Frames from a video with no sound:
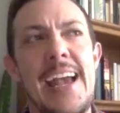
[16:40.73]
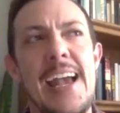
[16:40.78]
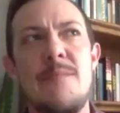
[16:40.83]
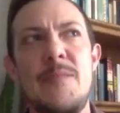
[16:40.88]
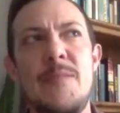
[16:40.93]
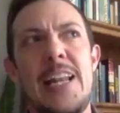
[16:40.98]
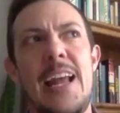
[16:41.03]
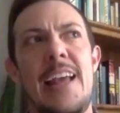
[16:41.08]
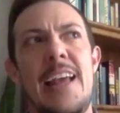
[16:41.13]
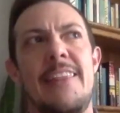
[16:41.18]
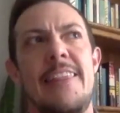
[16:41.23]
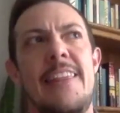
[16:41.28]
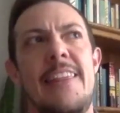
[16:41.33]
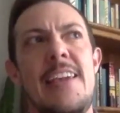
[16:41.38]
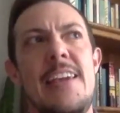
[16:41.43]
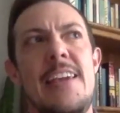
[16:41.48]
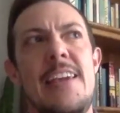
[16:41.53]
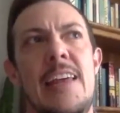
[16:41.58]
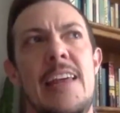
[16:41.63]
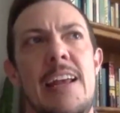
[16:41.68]
mean, I
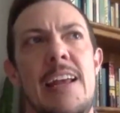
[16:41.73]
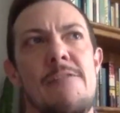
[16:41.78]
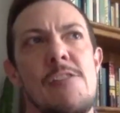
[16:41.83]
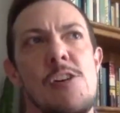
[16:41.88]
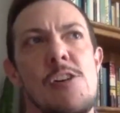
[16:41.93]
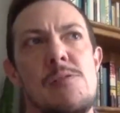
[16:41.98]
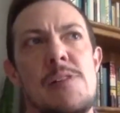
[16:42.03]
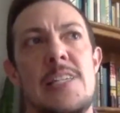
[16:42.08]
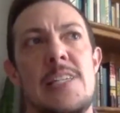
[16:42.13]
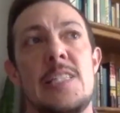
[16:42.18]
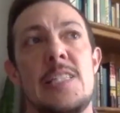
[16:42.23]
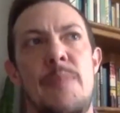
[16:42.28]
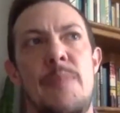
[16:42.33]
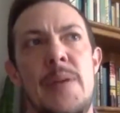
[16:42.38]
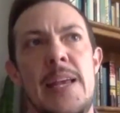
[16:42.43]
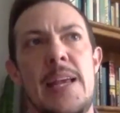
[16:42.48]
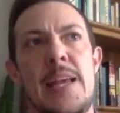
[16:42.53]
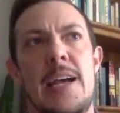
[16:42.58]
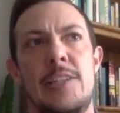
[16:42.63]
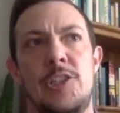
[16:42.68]
think that I've always
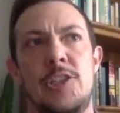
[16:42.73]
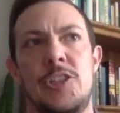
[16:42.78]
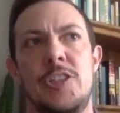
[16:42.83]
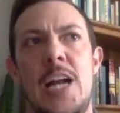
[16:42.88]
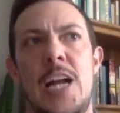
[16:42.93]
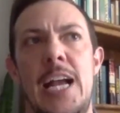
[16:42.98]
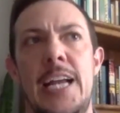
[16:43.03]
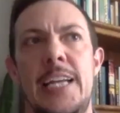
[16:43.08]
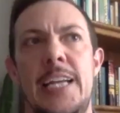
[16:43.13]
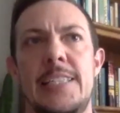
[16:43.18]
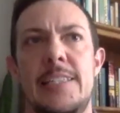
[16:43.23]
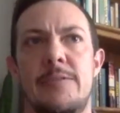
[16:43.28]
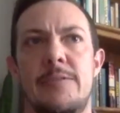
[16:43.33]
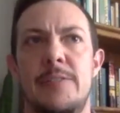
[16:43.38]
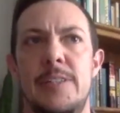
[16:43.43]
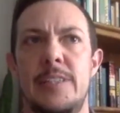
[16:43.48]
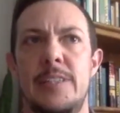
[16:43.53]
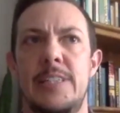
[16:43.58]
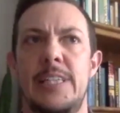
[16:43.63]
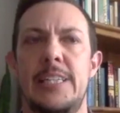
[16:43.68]
been, I tried to
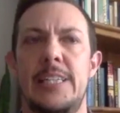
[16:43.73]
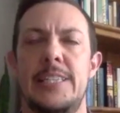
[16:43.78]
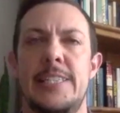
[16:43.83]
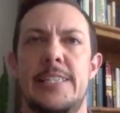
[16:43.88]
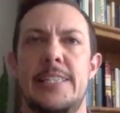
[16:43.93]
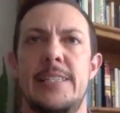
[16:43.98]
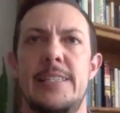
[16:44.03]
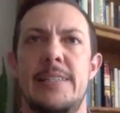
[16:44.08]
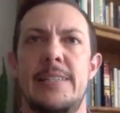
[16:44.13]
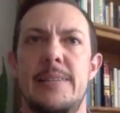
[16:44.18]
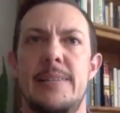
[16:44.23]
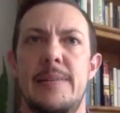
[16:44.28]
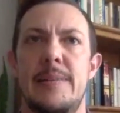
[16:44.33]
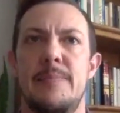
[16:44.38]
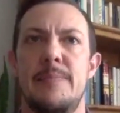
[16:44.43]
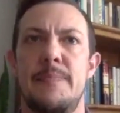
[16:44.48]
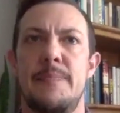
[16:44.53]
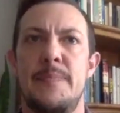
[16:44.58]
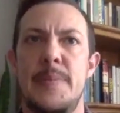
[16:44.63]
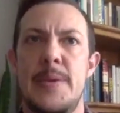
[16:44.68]
really
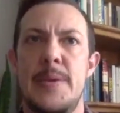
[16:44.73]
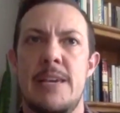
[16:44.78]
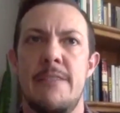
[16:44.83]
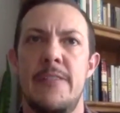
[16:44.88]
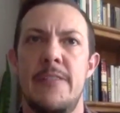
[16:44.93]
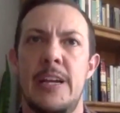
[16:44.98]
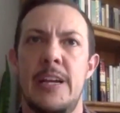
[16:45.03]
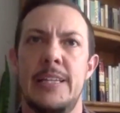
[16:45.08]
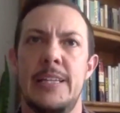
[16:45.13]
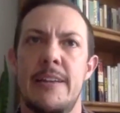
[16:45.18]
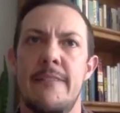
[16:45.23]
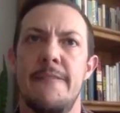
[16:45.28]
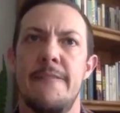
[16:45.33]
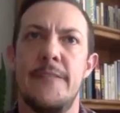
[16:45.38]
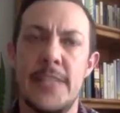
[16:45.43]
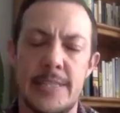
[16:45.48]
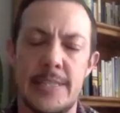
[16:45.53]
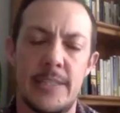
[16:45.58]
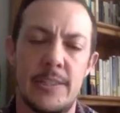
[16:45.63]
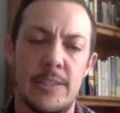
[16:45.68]
be a very kind of
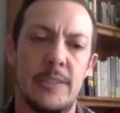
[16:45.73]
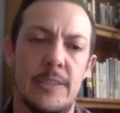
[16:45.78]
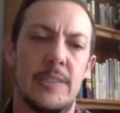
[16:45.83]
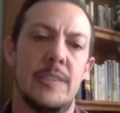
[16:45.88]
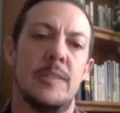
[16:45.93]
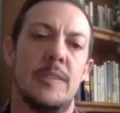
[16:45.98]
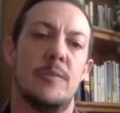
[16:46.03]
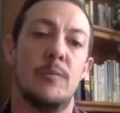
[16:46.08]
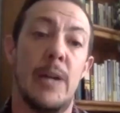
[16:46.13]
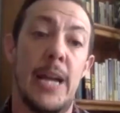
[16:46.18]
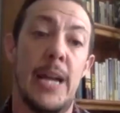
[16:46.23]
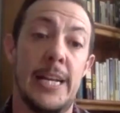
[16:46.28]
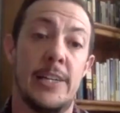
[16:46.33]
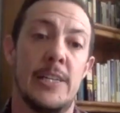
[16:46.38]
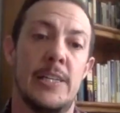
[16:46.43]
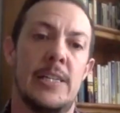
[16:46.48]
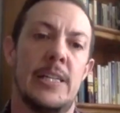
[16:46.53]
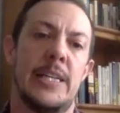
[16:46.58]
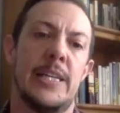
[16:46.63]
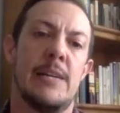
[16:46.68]
physical
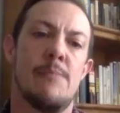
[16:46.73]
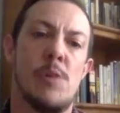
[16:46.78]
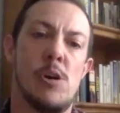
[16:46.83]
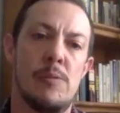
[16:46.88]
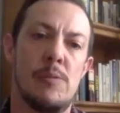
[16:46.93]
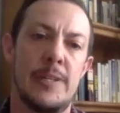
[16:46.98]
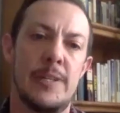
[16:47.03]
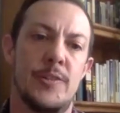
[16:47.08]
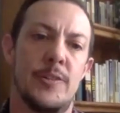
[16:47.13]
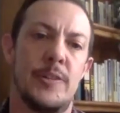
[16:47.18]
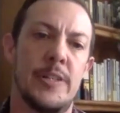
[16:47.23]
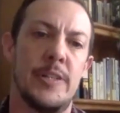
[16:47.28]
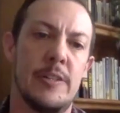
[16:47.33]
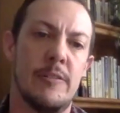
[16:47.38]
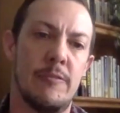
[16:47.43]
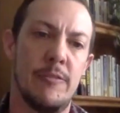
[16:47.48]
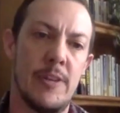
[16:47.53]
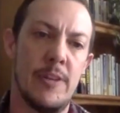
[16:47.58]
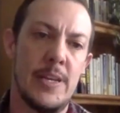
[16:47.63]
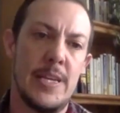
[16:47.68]
writer. Like, I'm always sort
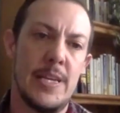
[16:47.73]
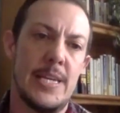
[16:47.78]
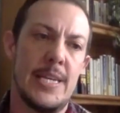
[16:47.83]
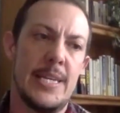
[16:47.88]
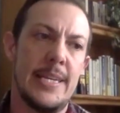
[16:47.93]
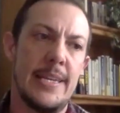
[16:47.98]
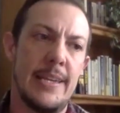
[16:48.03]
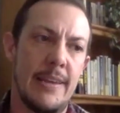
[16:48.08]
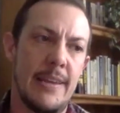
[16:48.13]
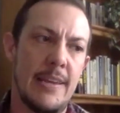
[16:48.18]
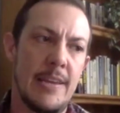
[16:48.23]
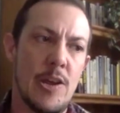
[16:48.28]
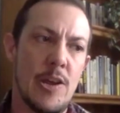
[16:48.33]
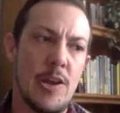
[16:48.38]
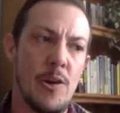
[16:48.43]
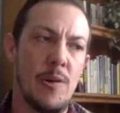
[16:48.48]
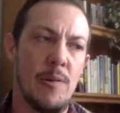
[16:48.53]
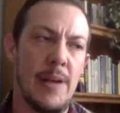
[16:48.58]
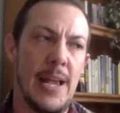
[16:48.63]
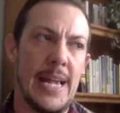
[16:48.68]
of, you
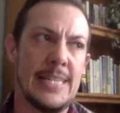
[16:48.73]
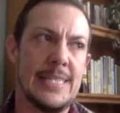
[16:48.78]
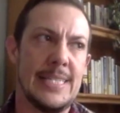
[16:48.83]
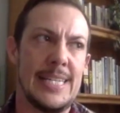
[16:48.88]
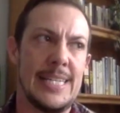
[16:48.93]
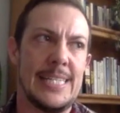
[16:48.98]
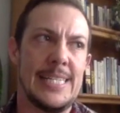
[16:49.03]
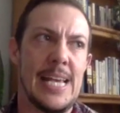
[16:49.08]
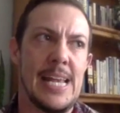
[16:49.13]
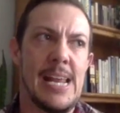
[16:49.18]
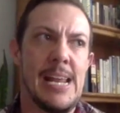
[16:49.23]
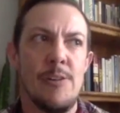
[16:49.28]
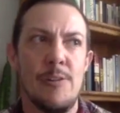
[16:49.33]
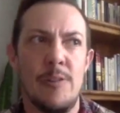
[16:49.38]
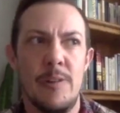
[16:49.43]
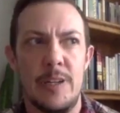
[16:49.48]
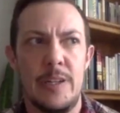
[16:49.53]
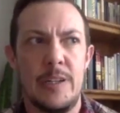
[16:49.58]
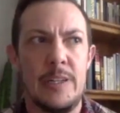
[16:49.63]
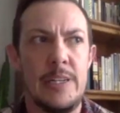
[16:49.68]
know, as I said, I
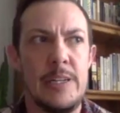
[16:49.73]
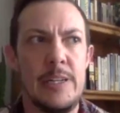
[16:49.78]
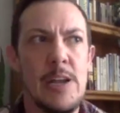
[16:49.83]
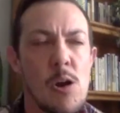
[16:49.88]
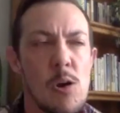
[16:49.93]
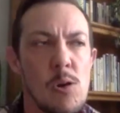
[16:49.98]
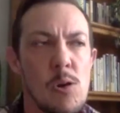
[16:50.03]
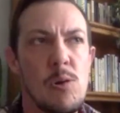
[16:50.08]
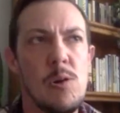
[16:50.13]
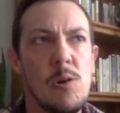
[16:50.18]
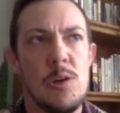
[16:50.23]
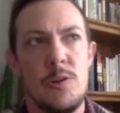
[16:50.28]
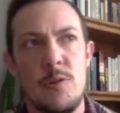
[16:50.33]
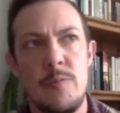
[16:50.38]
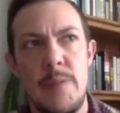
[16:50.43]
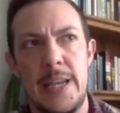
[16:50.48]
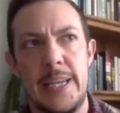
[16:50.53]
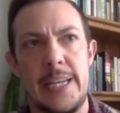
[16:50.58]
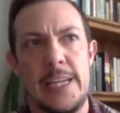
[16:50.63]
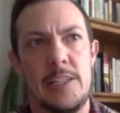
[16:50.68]
don't know who
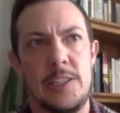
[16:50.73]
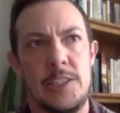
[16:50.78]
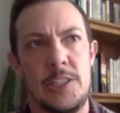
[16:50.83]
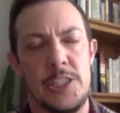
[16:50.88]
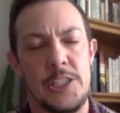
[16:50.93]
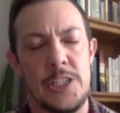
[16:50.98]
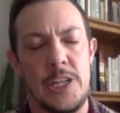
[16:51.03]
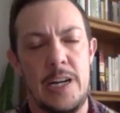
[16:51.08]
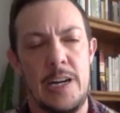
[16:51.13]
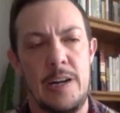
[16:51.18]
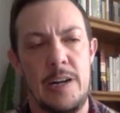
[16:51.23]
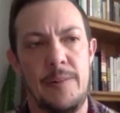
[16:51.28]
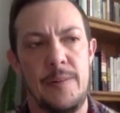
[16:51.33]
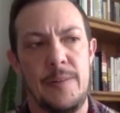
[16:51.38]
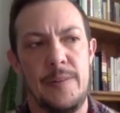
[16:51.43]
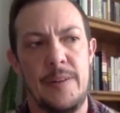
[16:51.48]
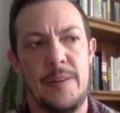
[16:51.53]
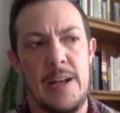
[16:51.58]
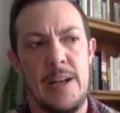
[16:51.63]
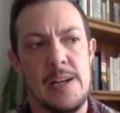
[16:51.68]
my characters are
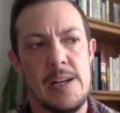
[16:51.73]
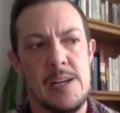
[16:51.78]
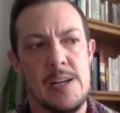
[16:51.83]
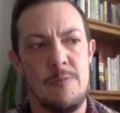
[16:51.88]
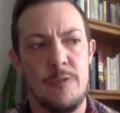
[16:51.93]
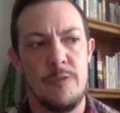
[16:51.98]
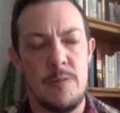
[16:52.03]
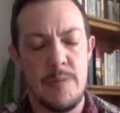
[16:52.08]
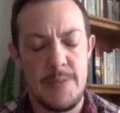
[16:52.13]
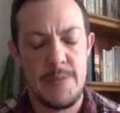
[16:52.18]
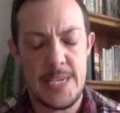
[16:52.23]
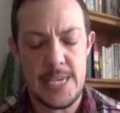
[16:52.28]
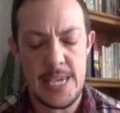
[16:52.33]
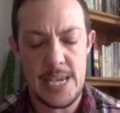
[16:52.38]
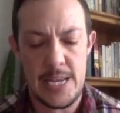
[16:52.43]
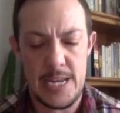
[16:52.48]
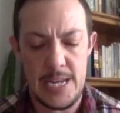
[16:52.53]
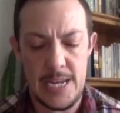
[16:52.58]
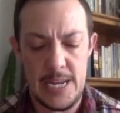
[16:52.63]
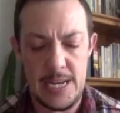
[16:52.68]
from the
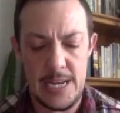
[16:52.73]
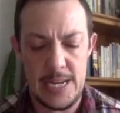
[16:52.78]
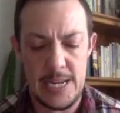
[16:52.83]
beginning.